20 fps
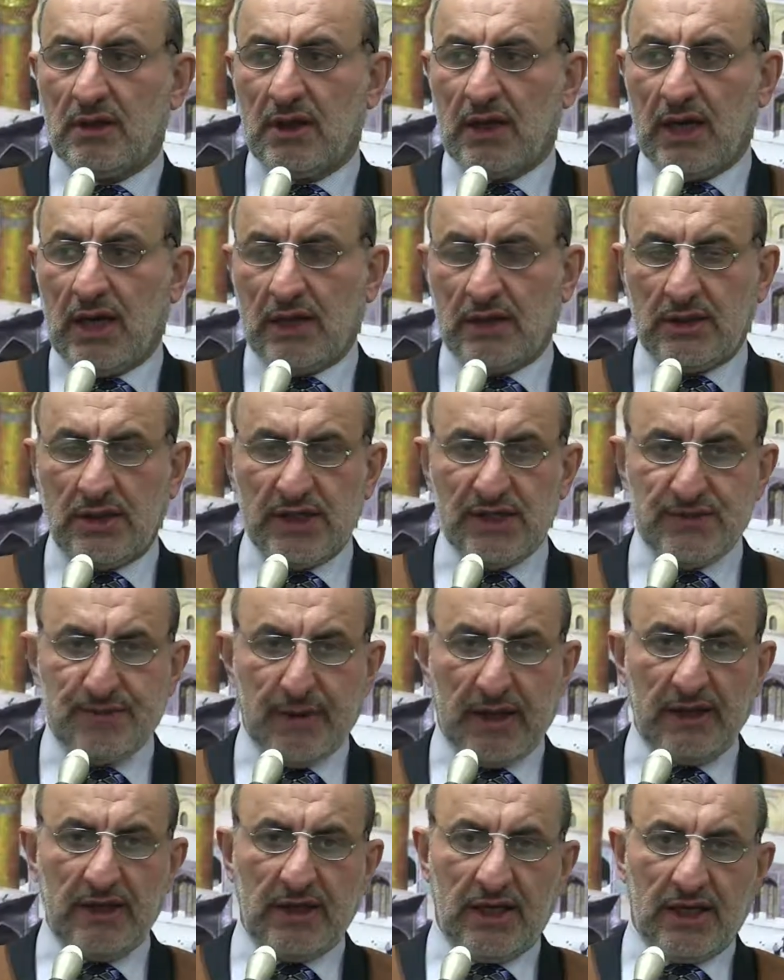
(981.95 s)
and he
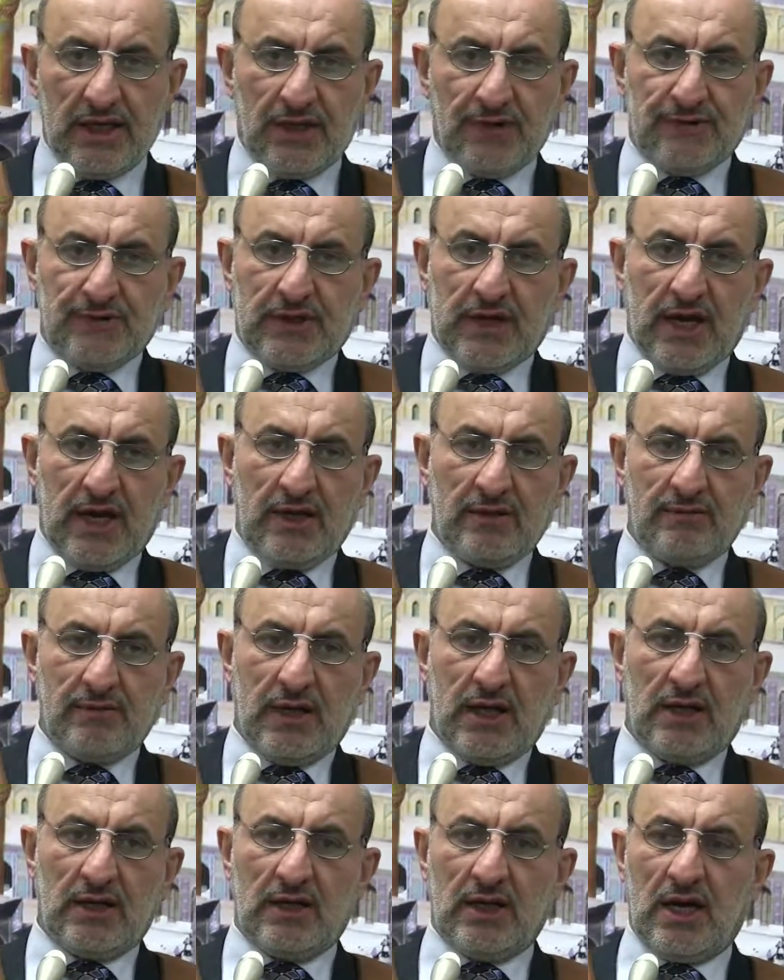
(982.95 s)
spent enough time,
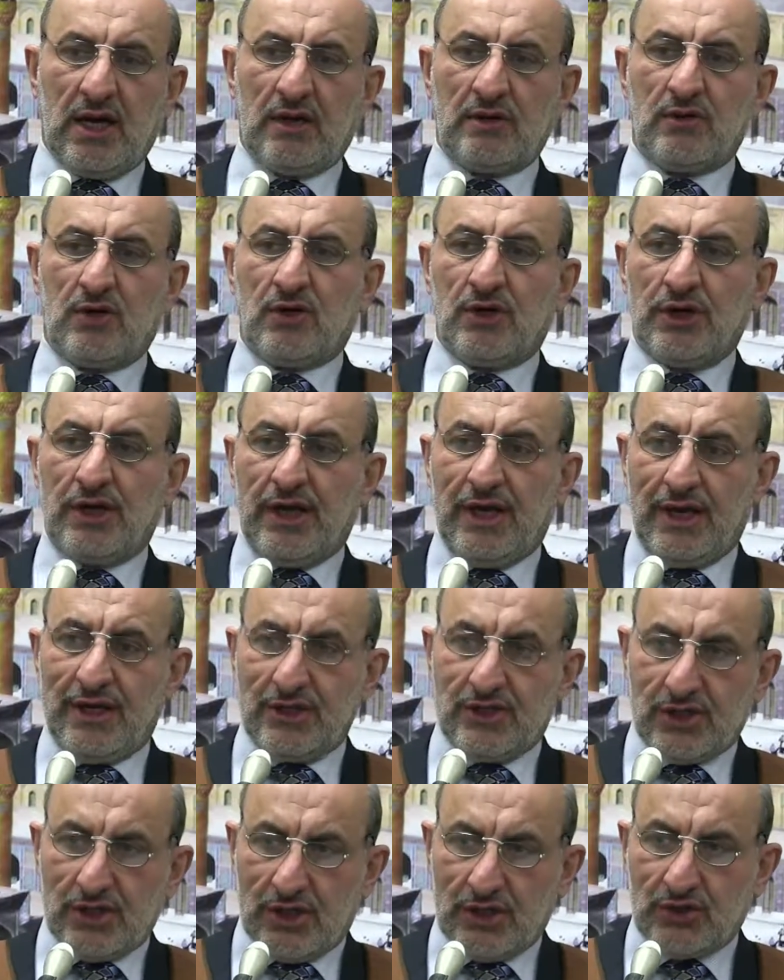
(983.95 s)
and now on
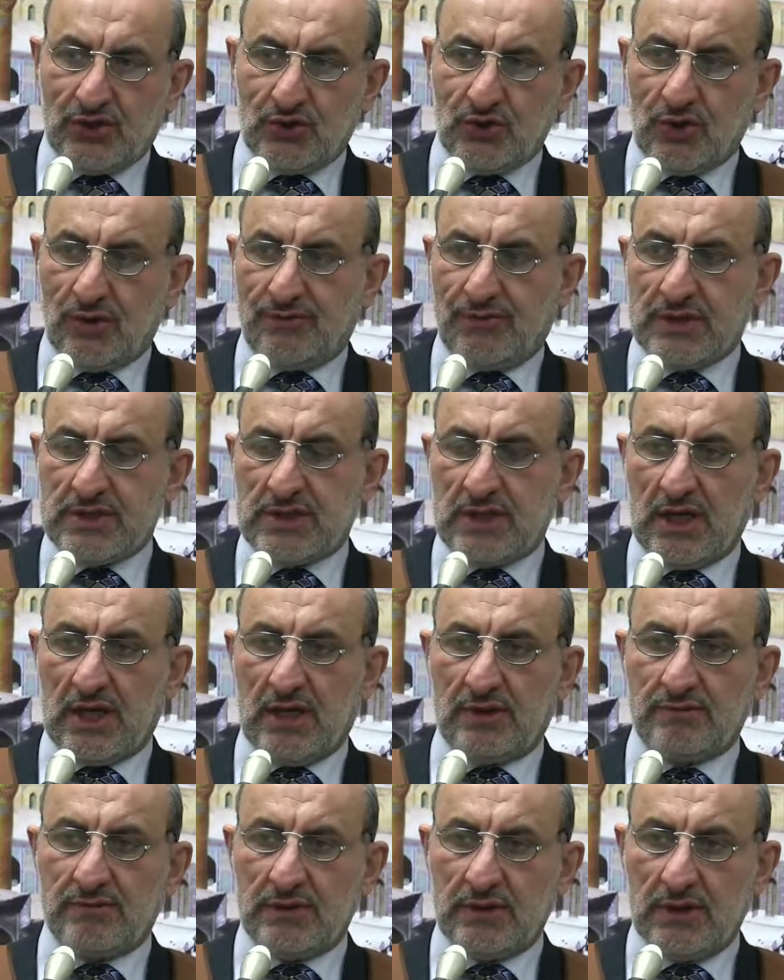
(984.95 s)
each issue of
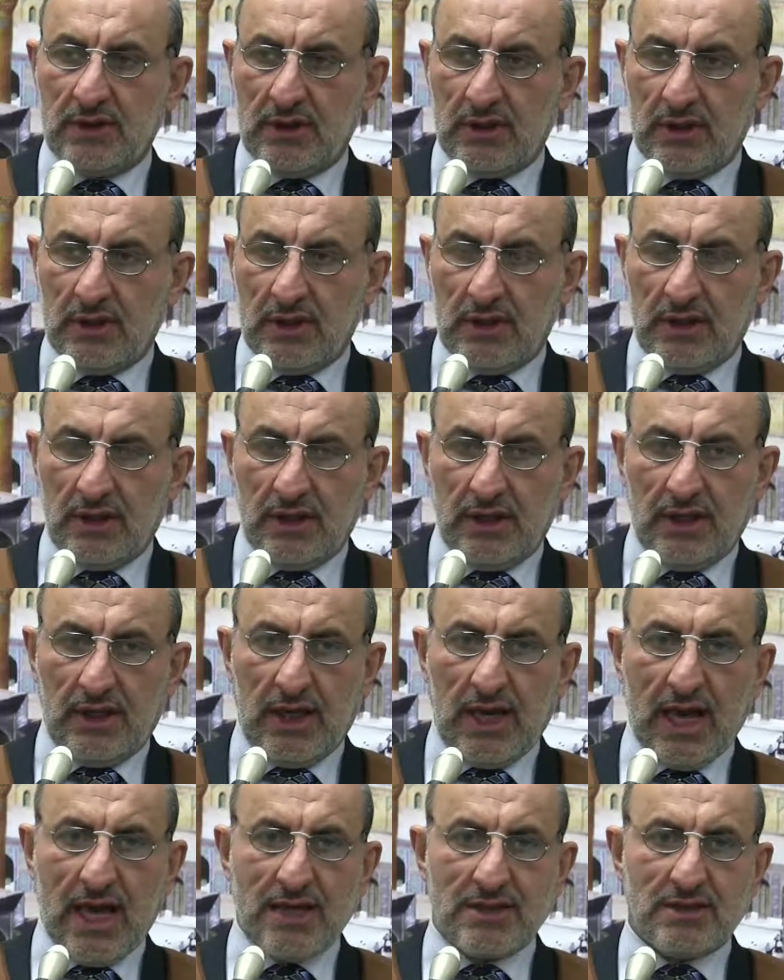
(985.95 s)
Islam,
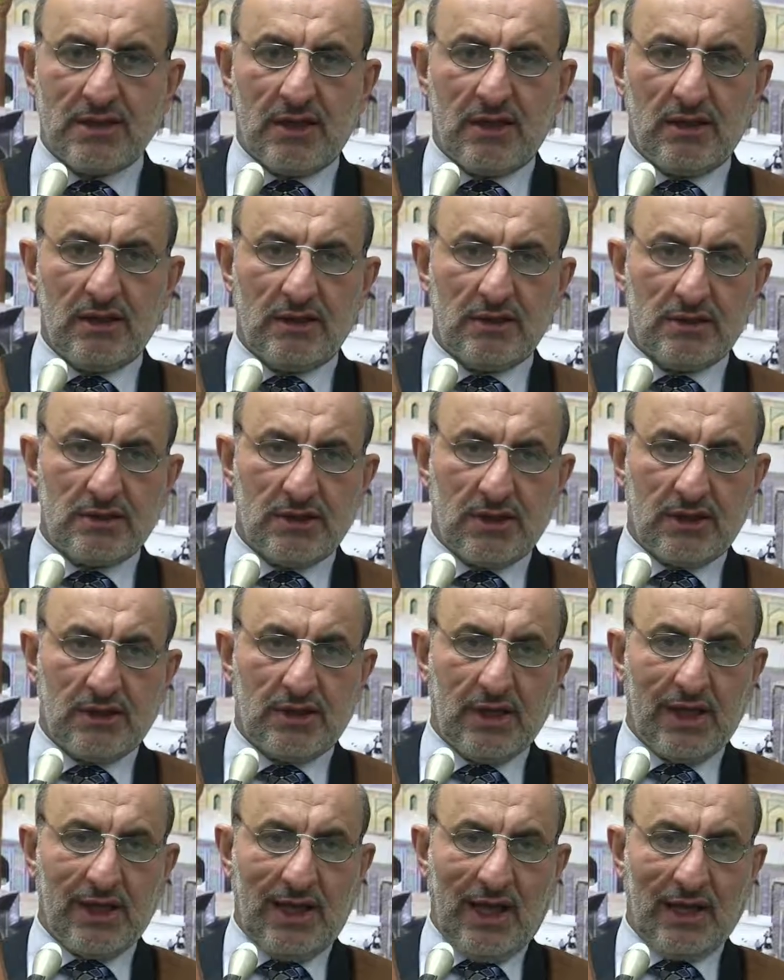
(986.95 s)
he has
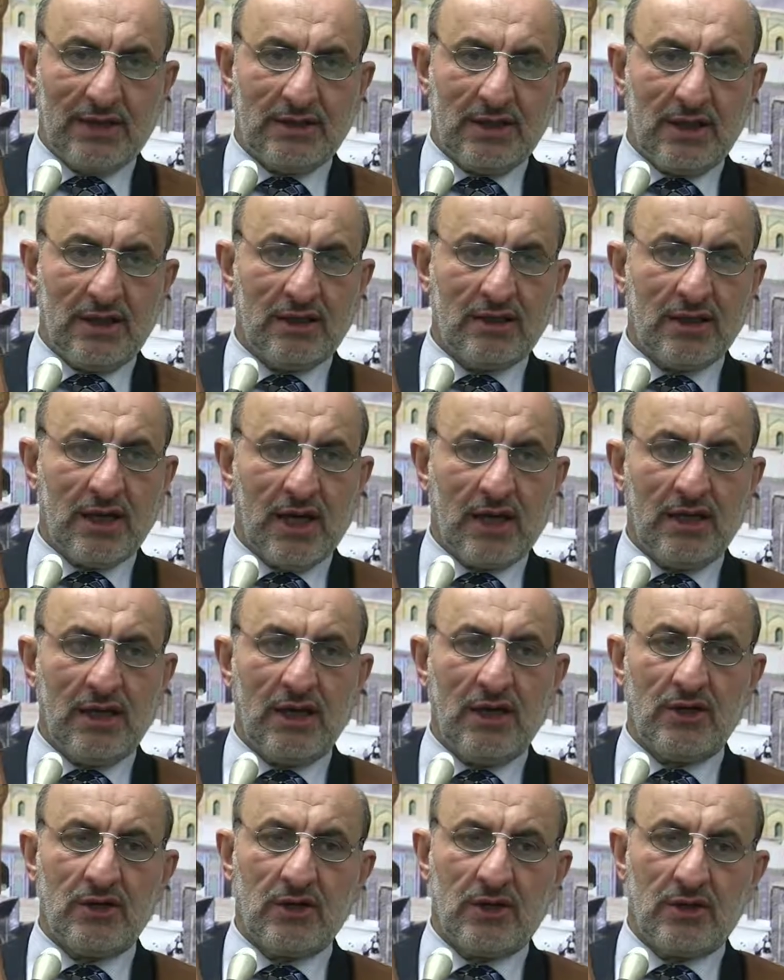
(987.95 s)
certain hadith, and
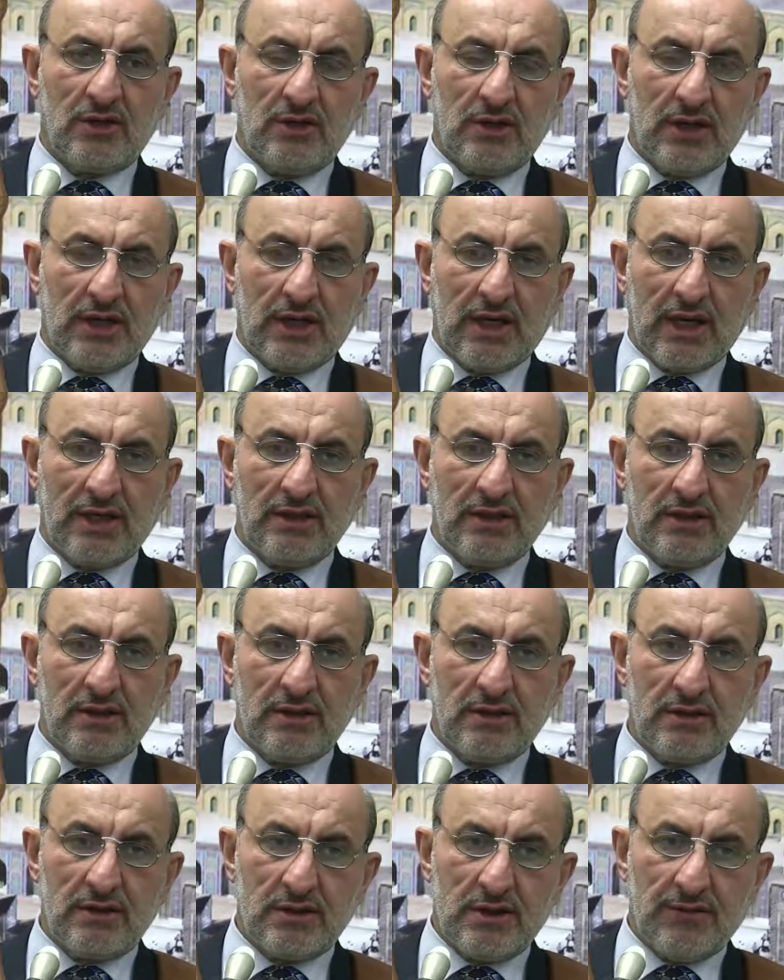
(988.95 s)
he
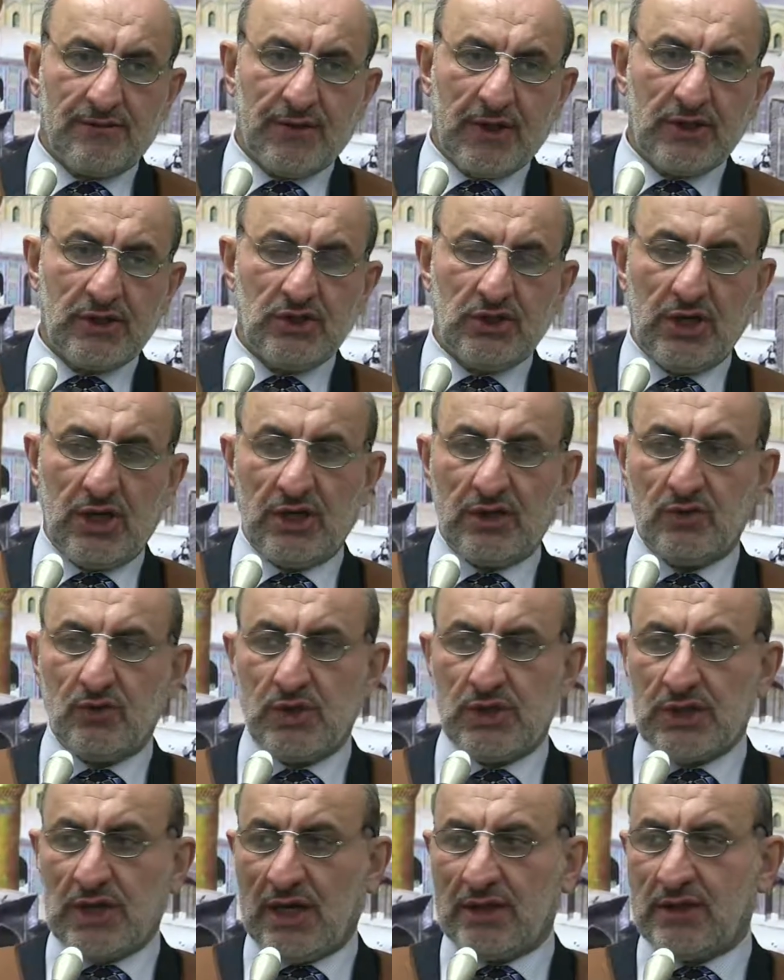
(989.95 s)
can differentiate
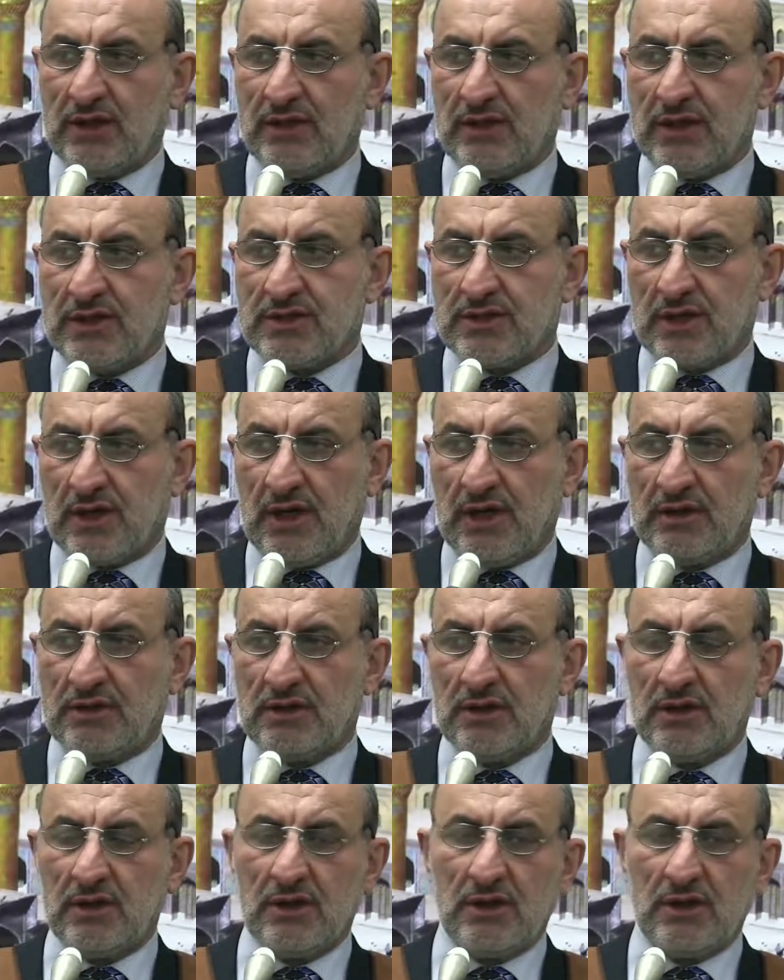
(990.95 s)
which hadith is right,